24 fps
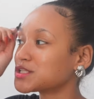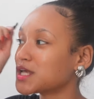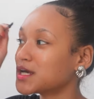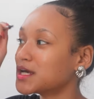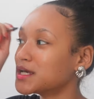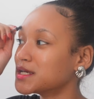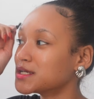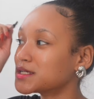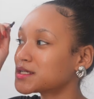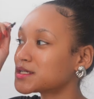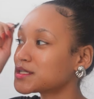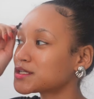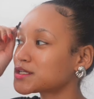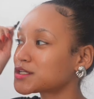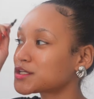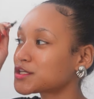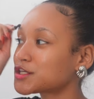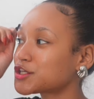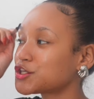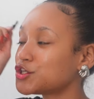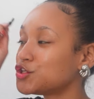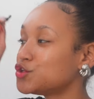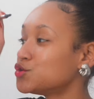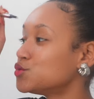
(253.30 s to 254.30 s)
like
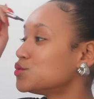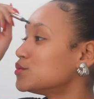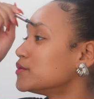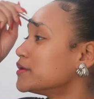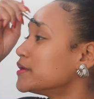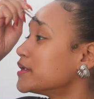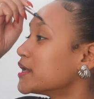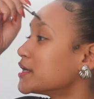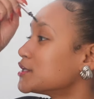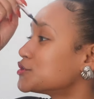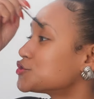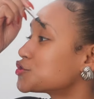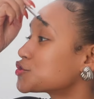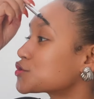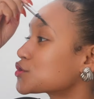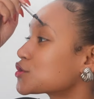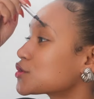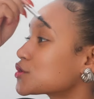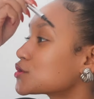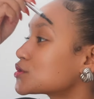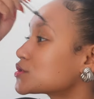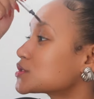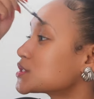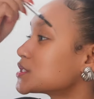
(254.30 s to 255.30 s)
cute nature
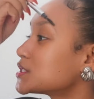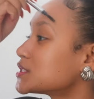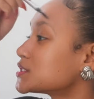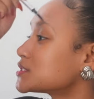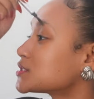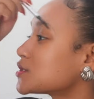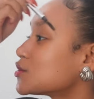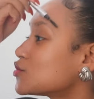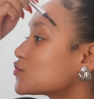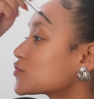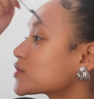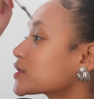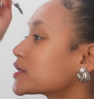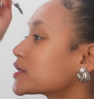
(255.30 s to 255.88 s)
girlies over